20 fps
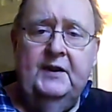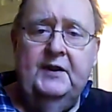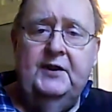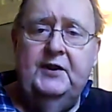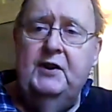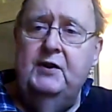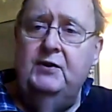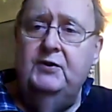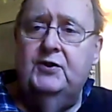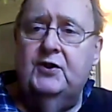
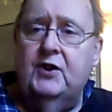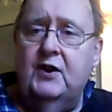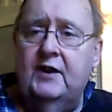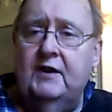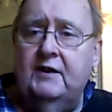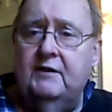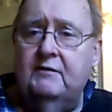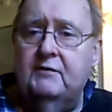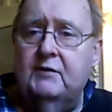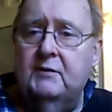
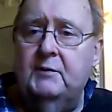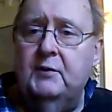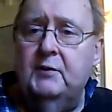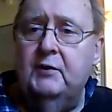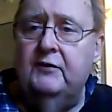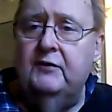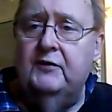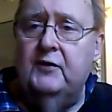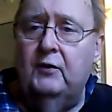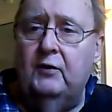hugely
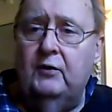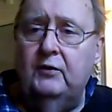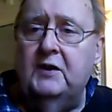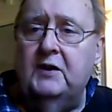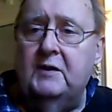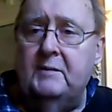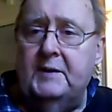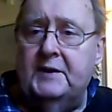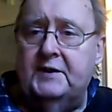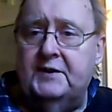removed all
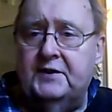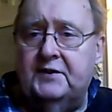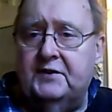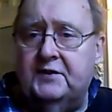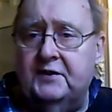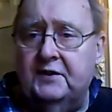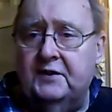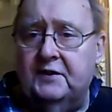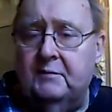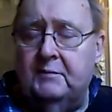limits
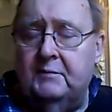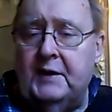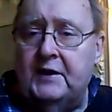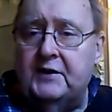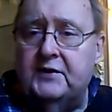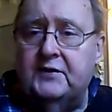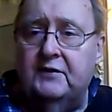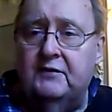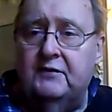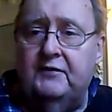to the
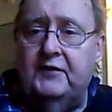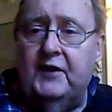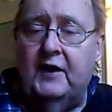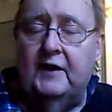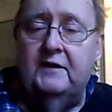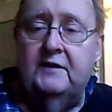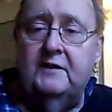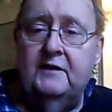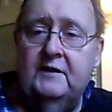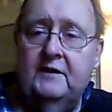pension
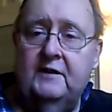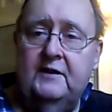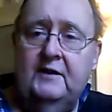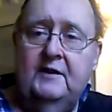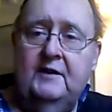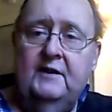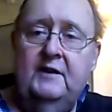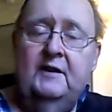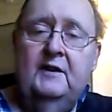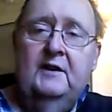fund.
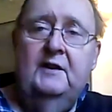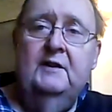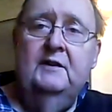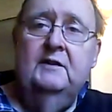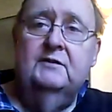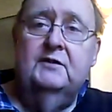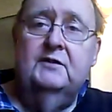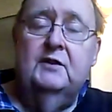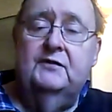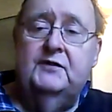
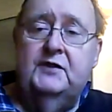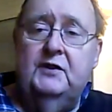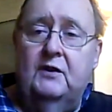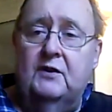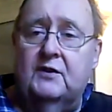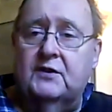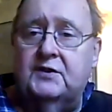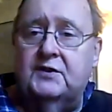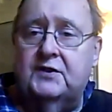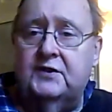Of
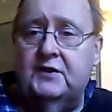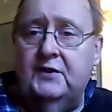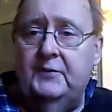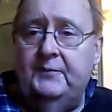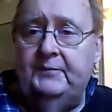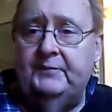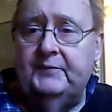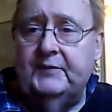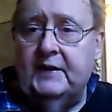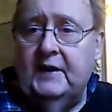course,
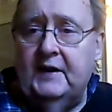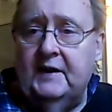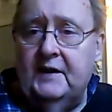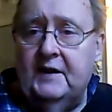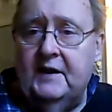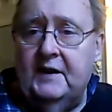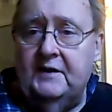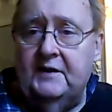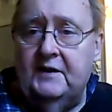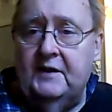
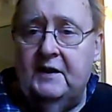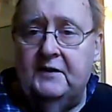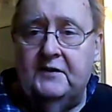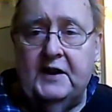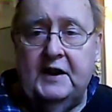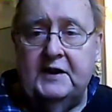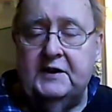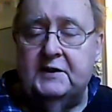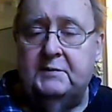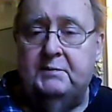
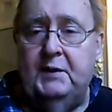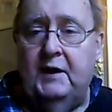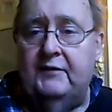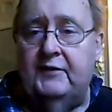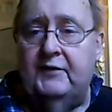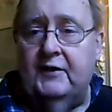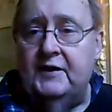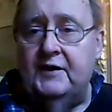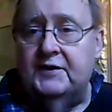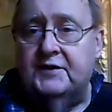that's
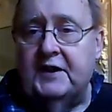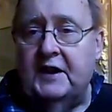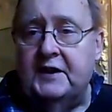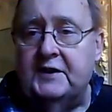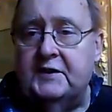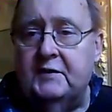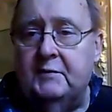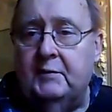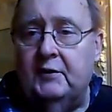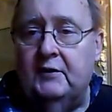perfectly
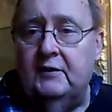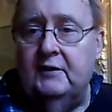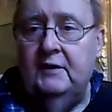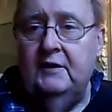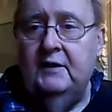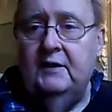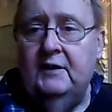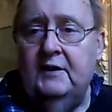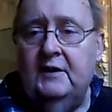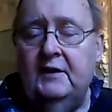
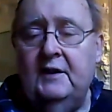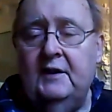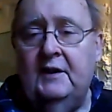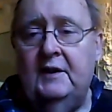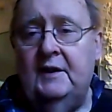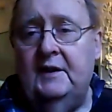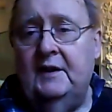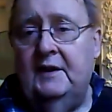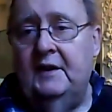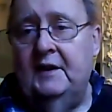sensible.
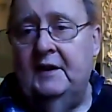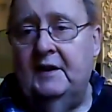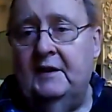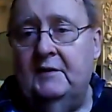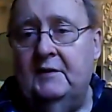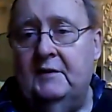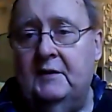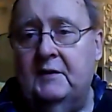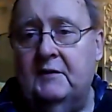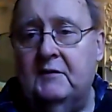
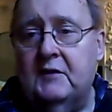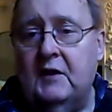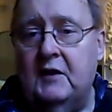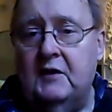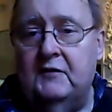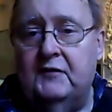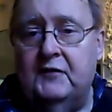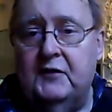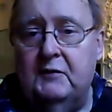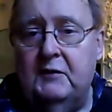
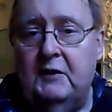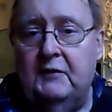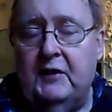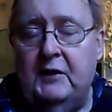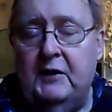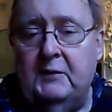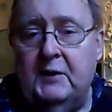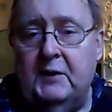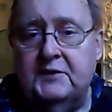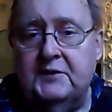If one
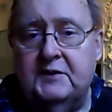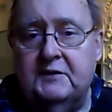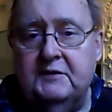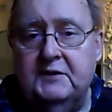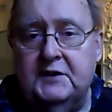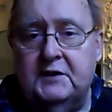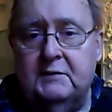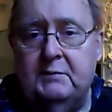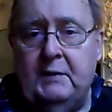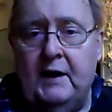wants to
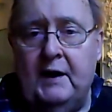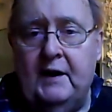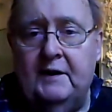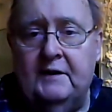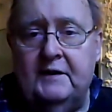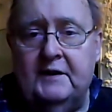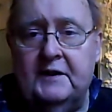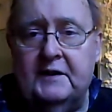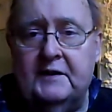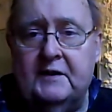inspire
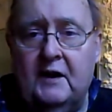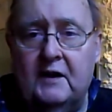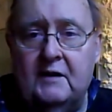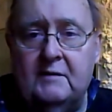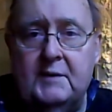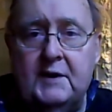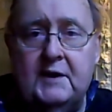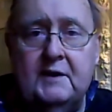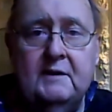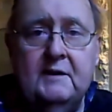the
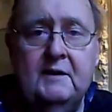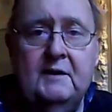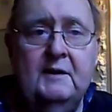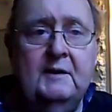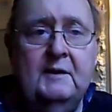economy,